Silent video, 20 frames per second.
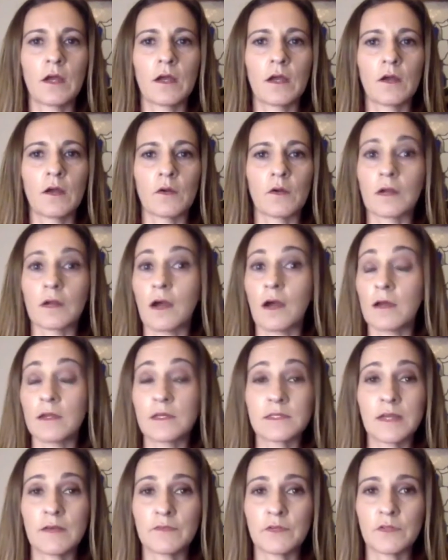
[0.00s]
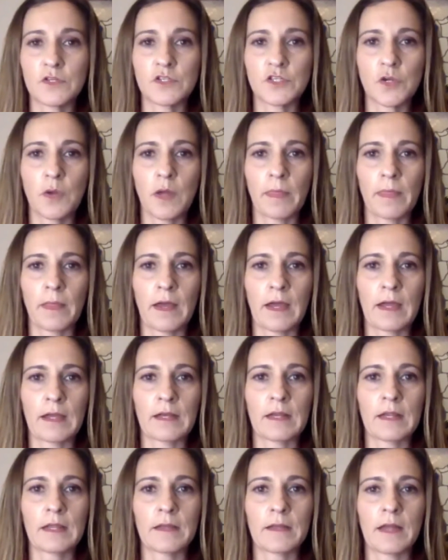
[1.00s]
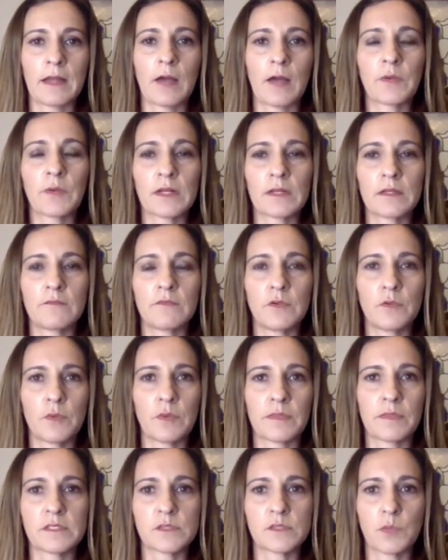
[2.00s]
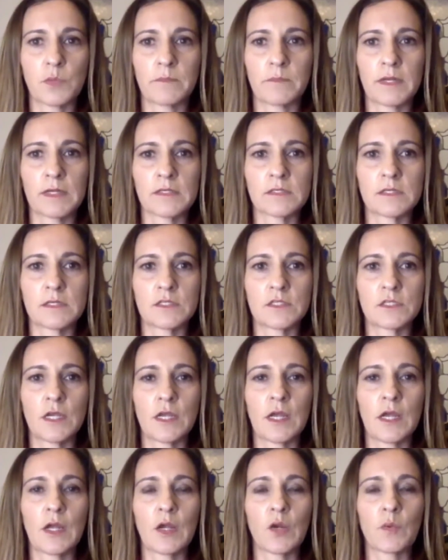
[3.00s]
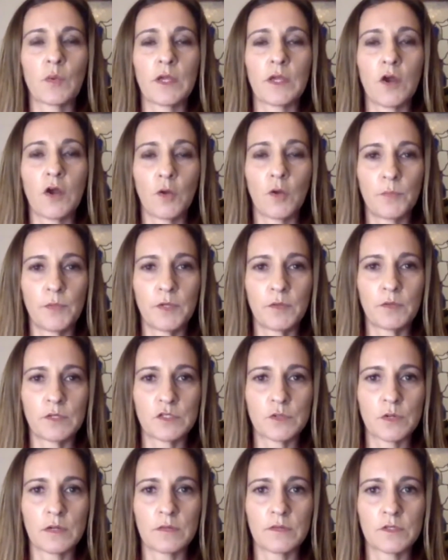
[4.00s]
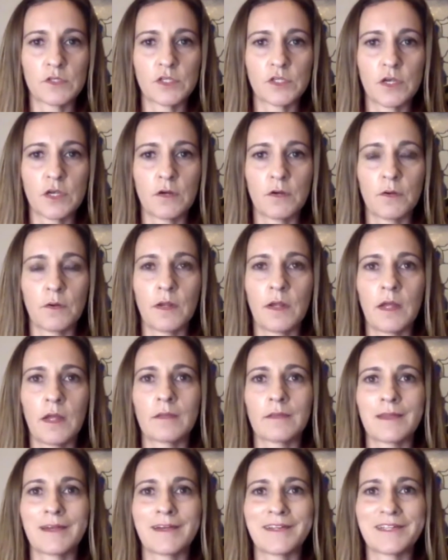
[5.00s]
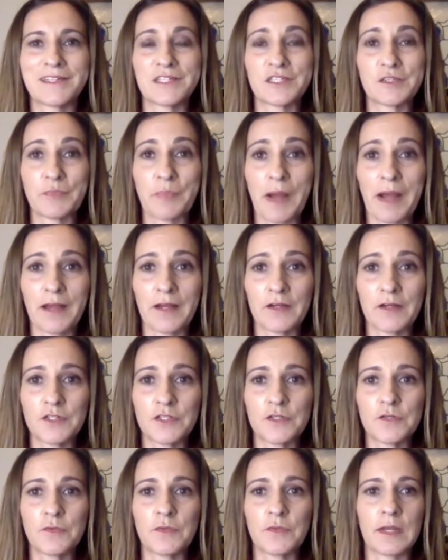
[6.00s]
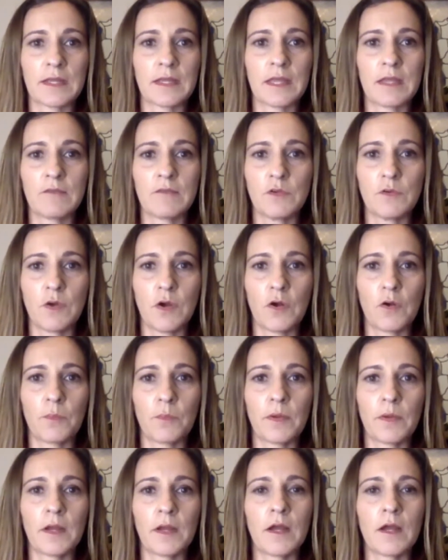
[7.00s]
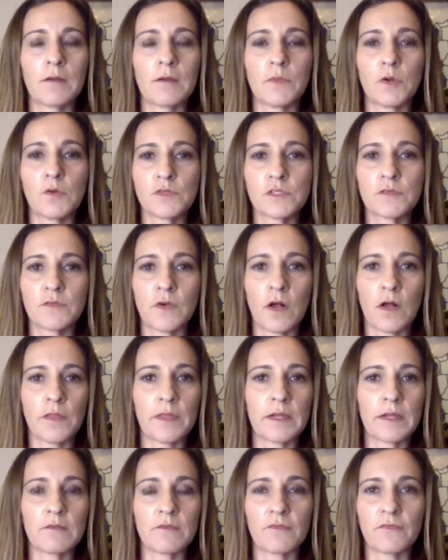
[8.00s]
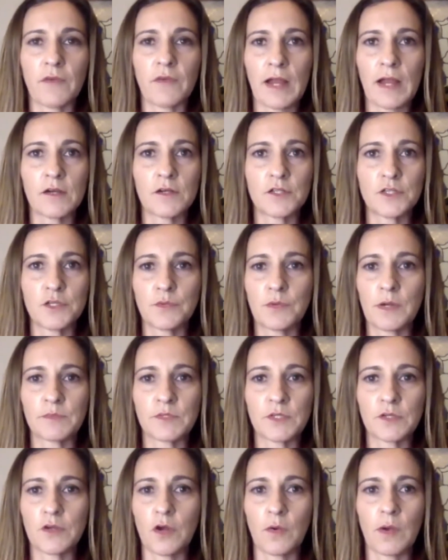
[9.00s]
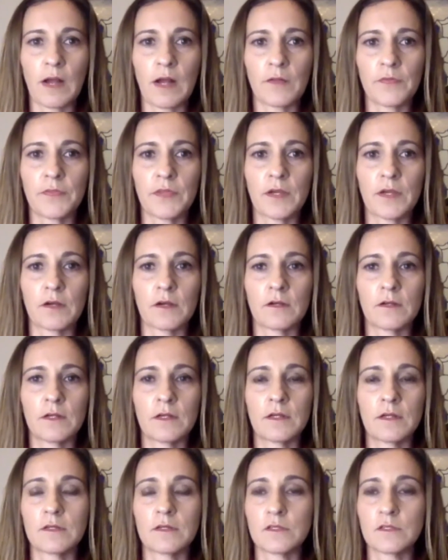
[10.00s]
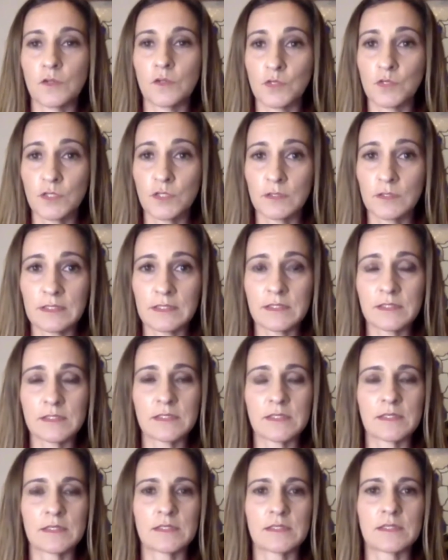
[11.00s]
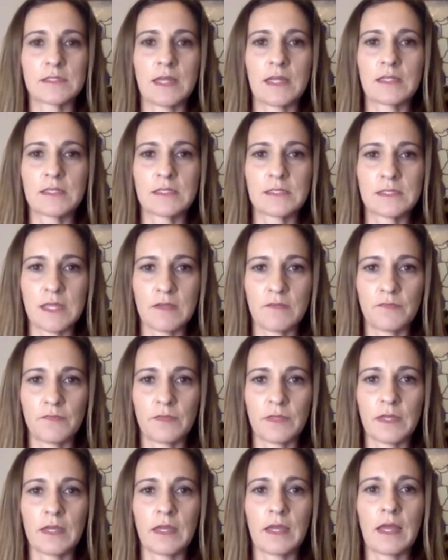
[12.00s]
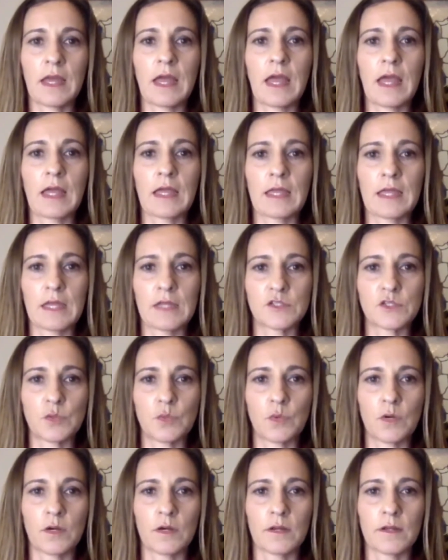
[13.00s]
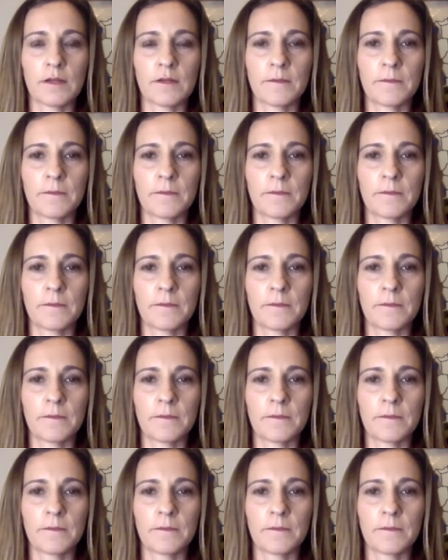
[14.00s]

or caught us after the show online. I want to leave you with this one message. We hope you enjoyed the show, that it inspired you, that it gave you hope, most of all, that it fired you up to go out there, socially distanced and safely, and get to work.